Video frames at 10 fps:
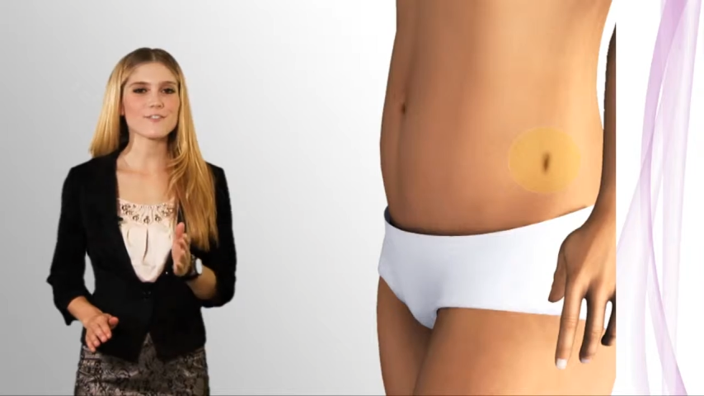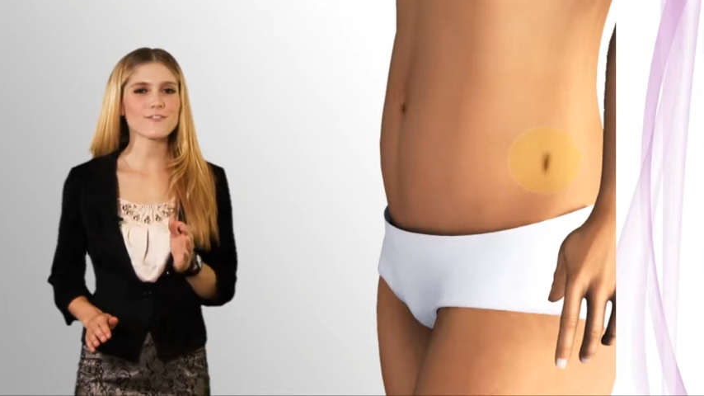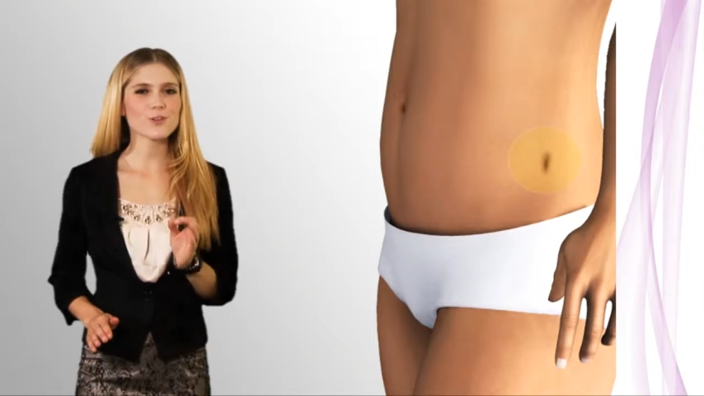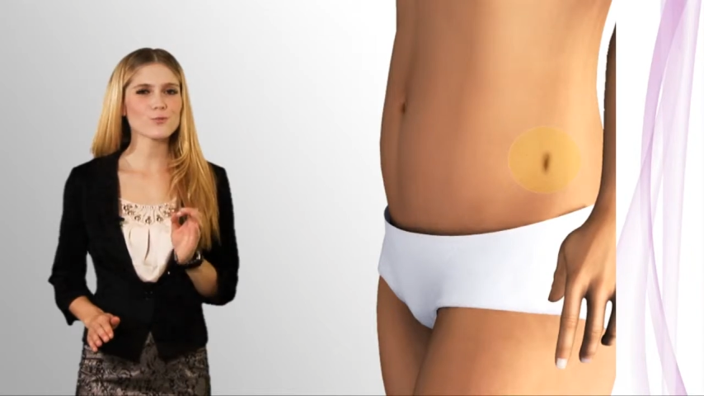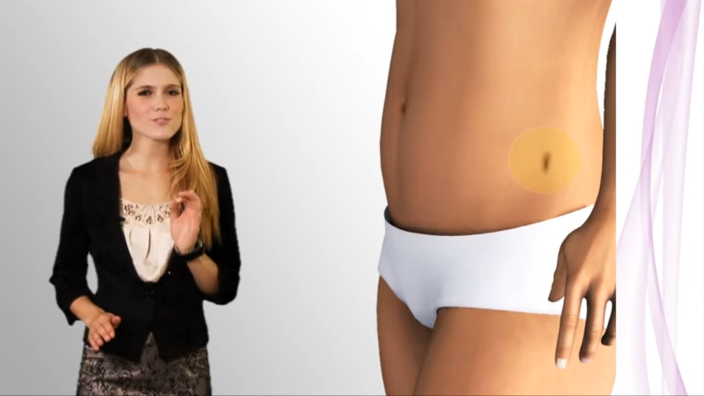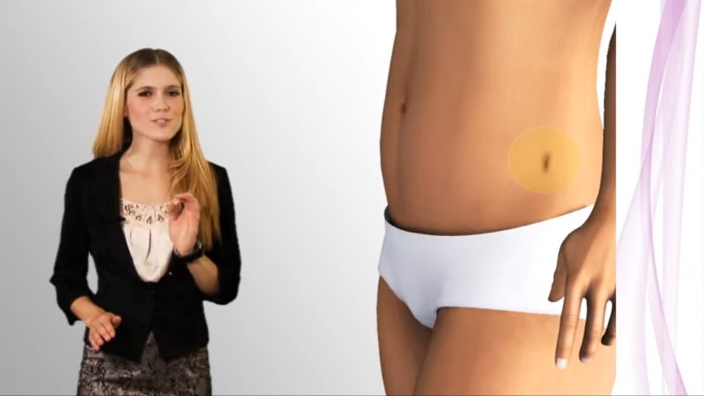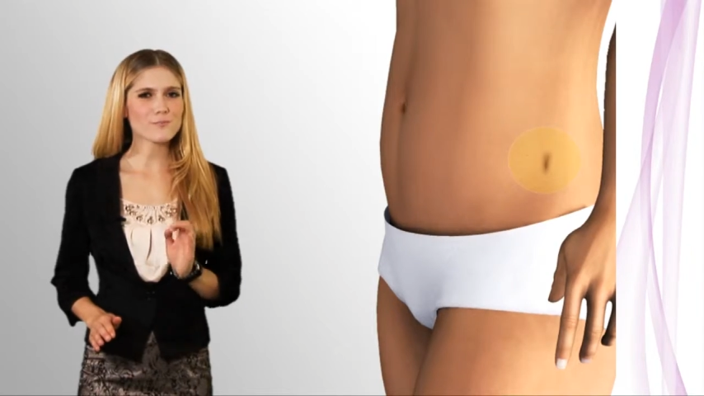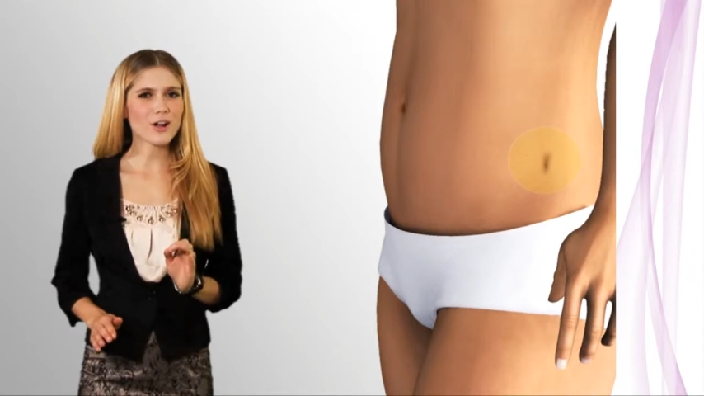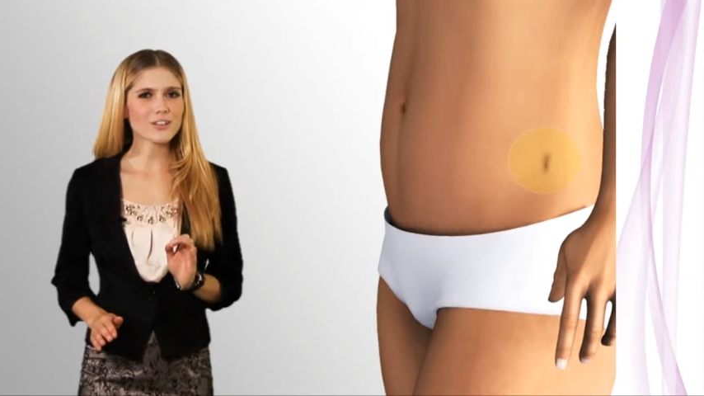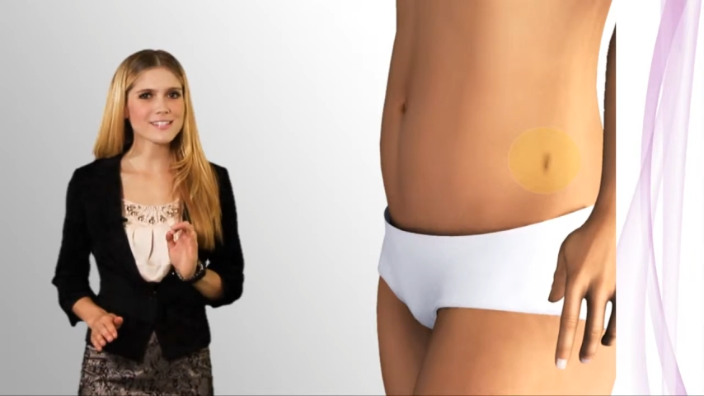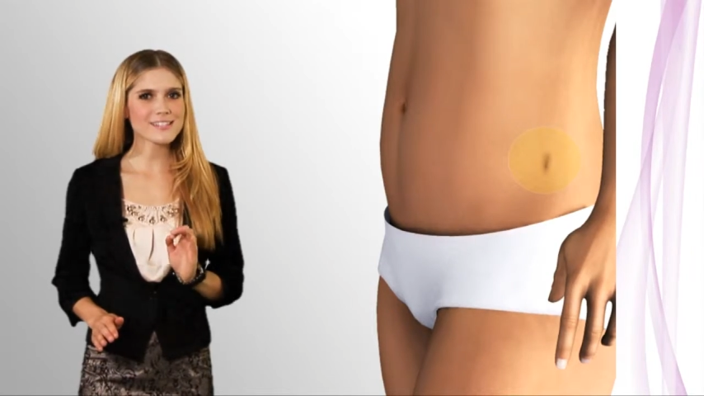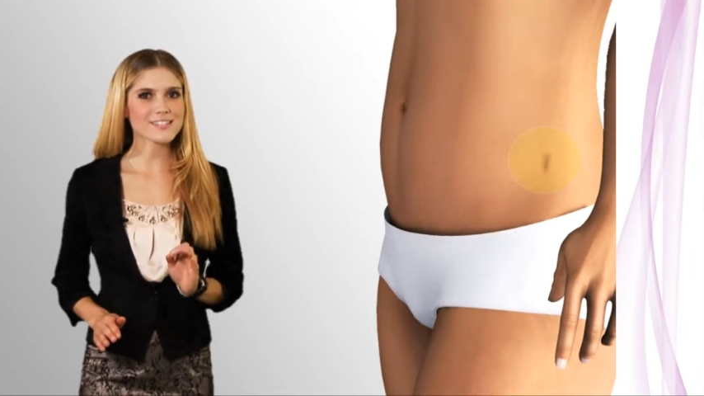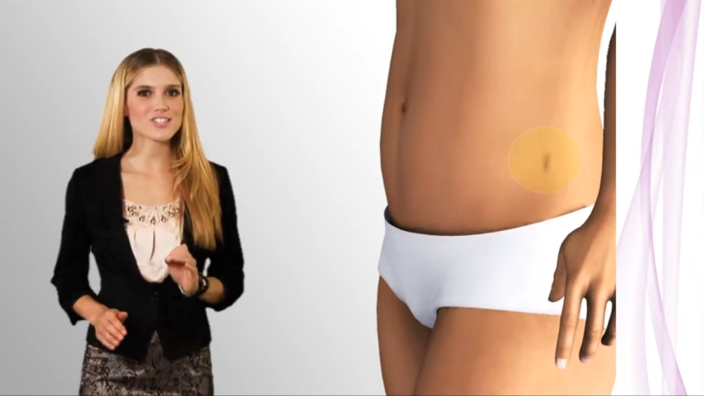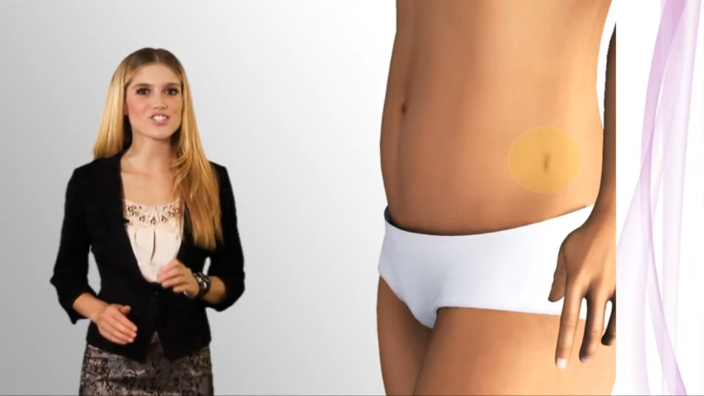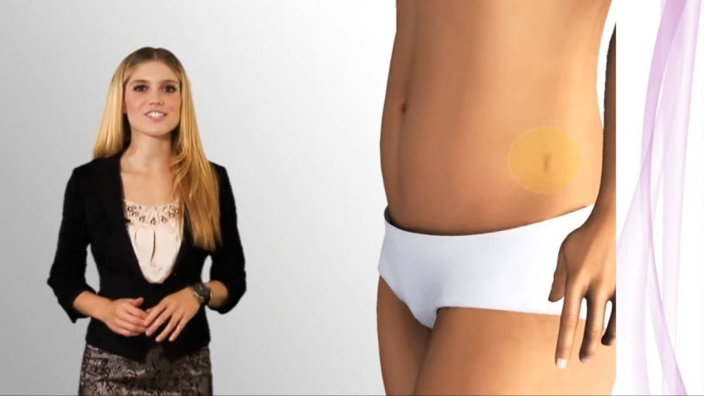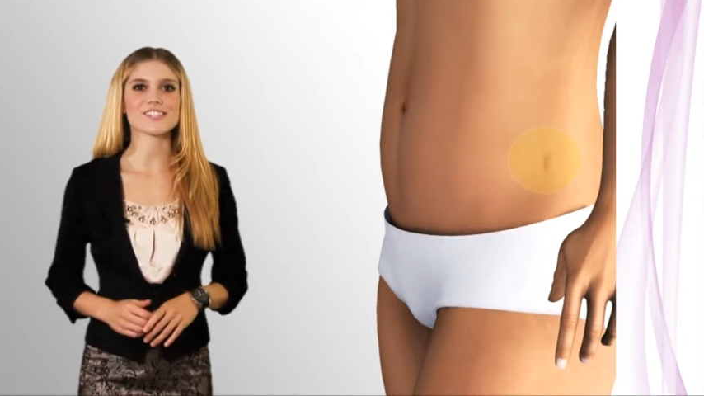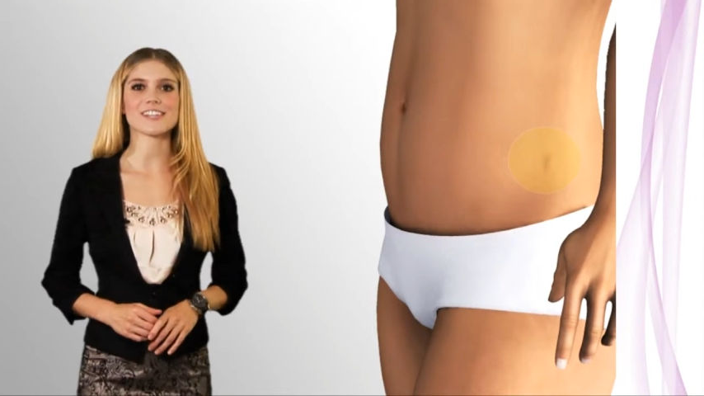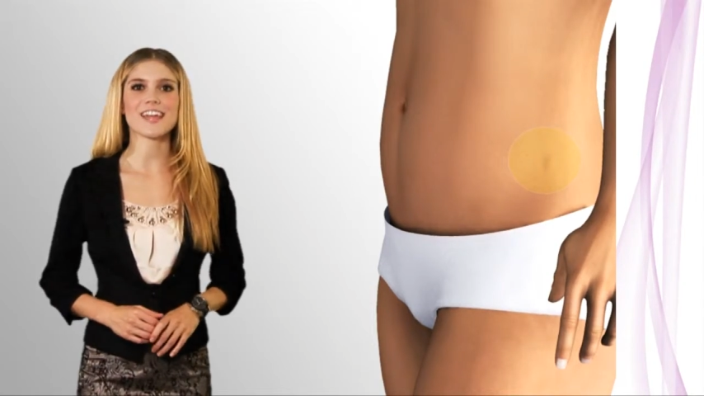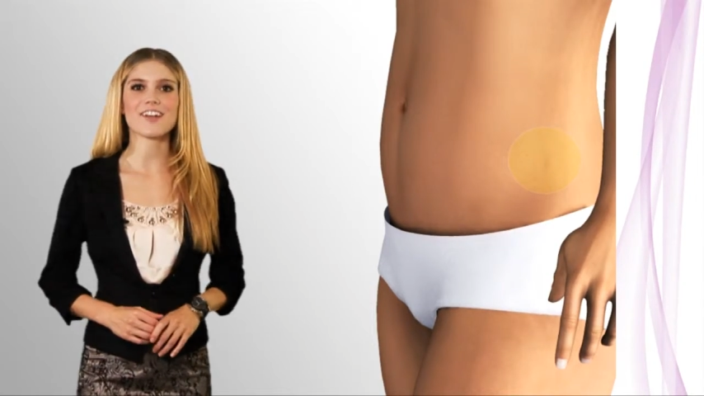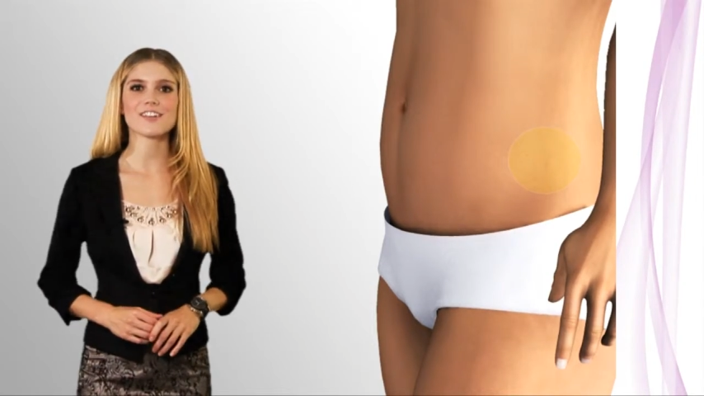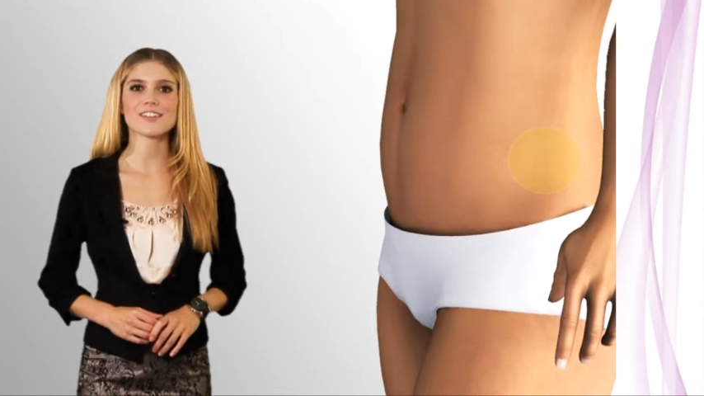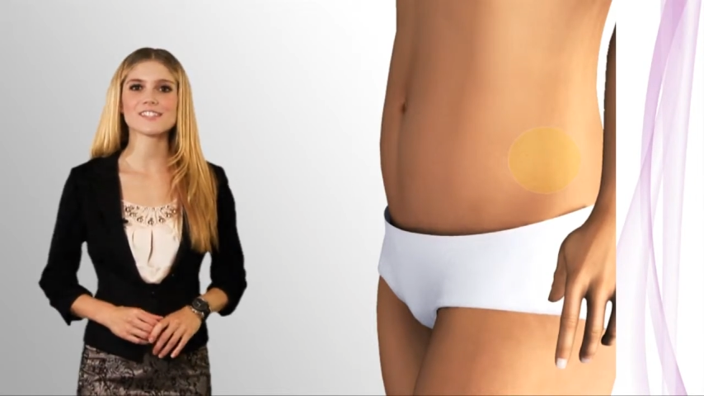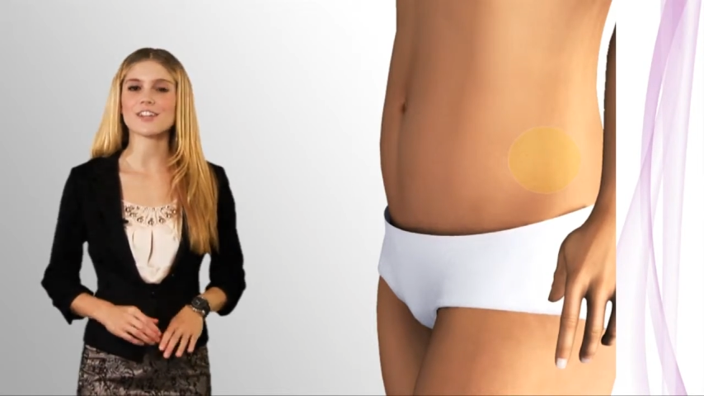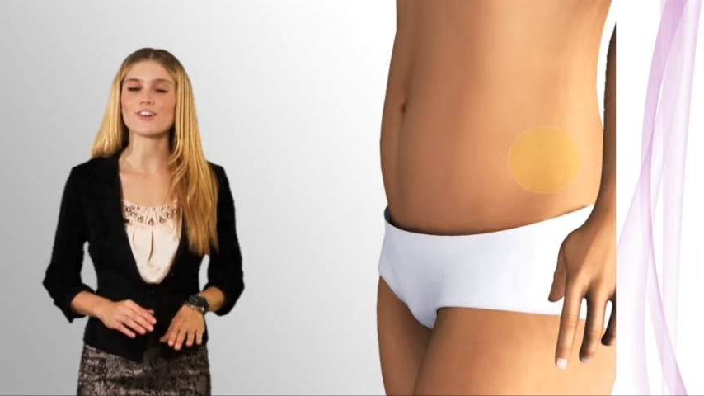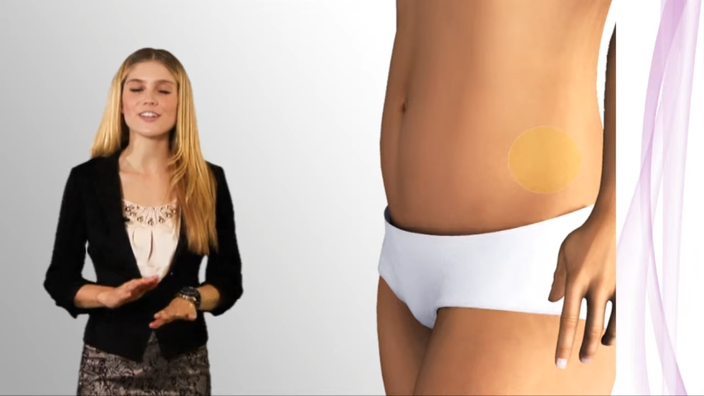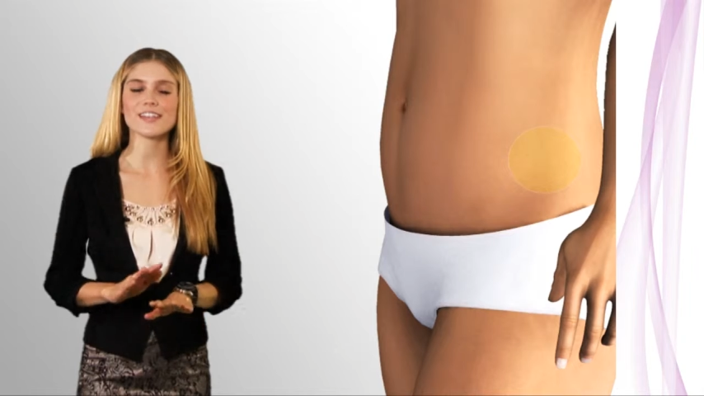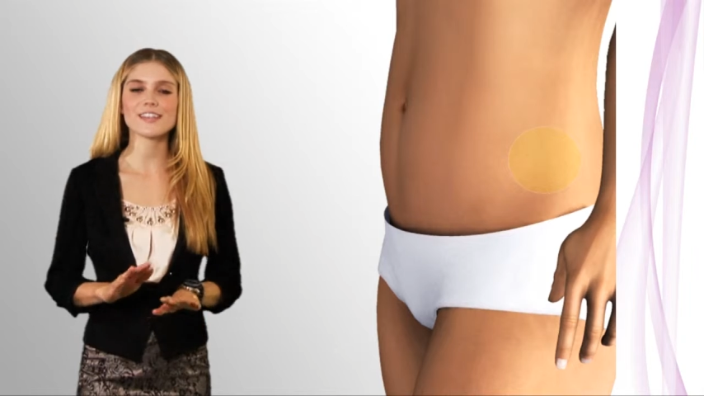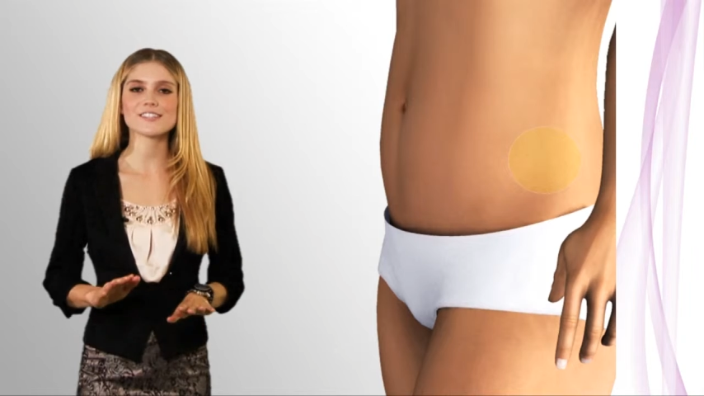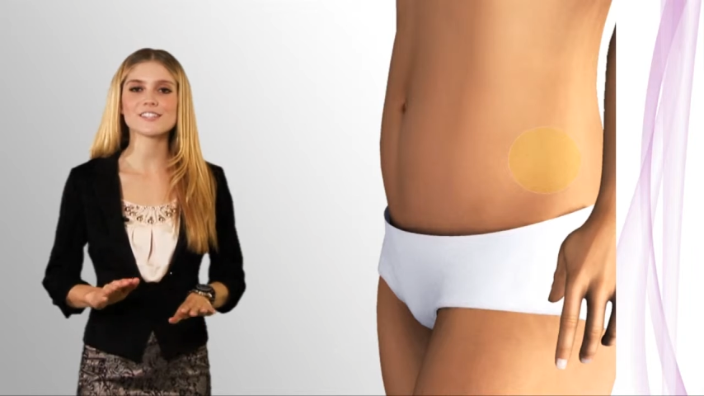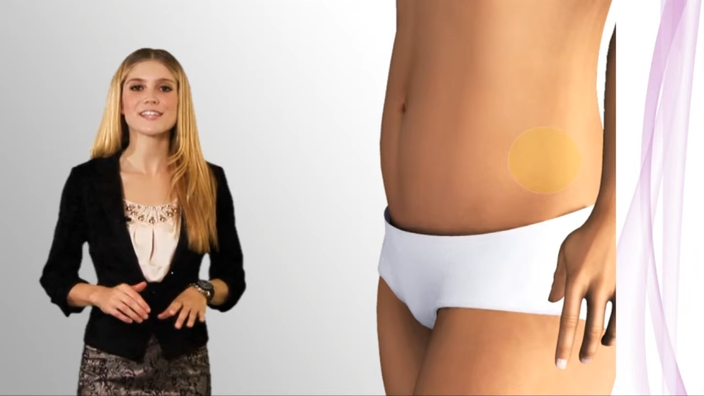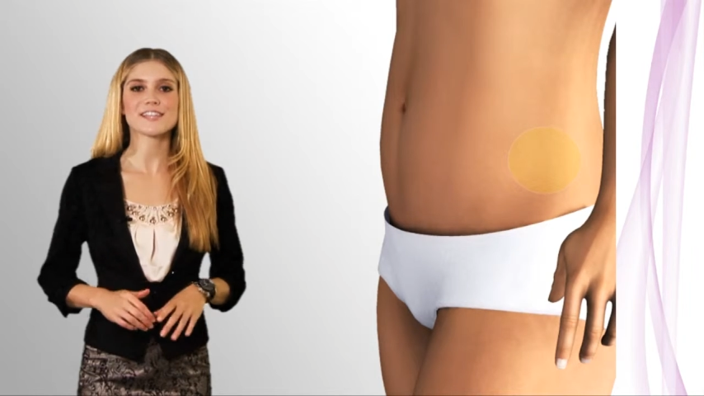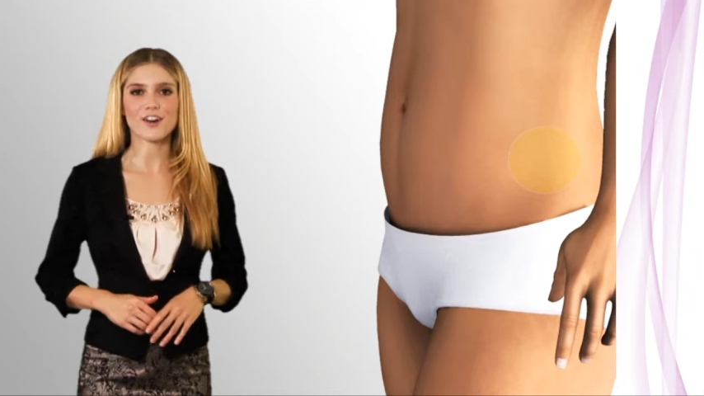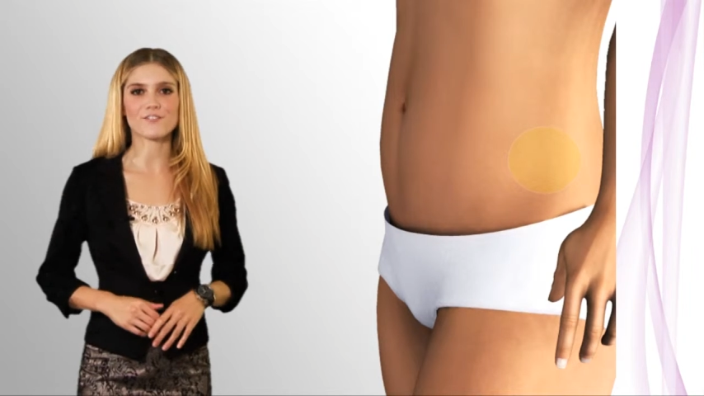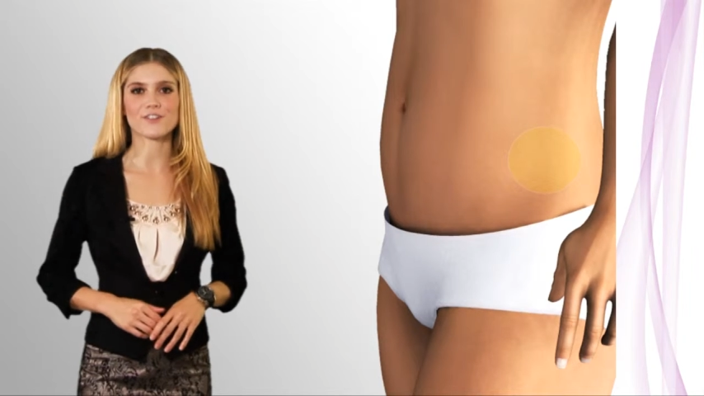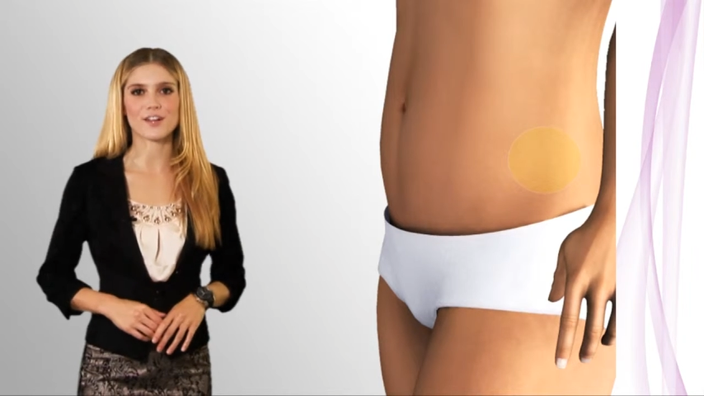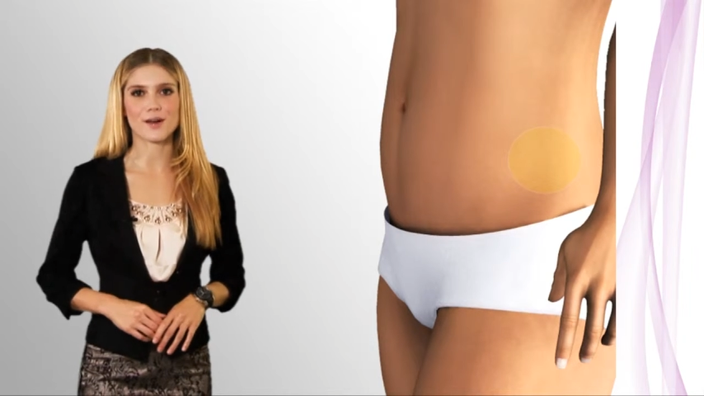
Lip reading: a few small incisions in areas that are easily covered